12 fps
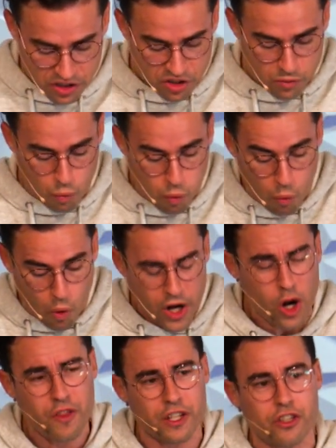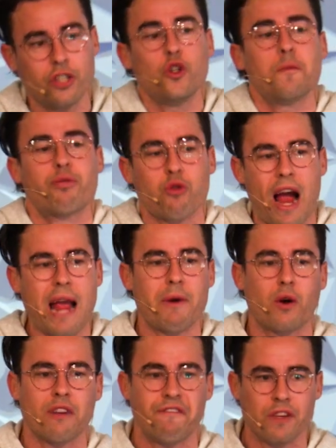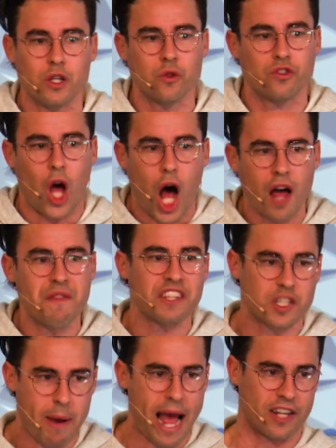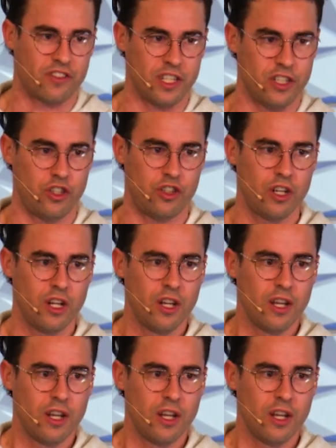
just what are the two primary views on this passage?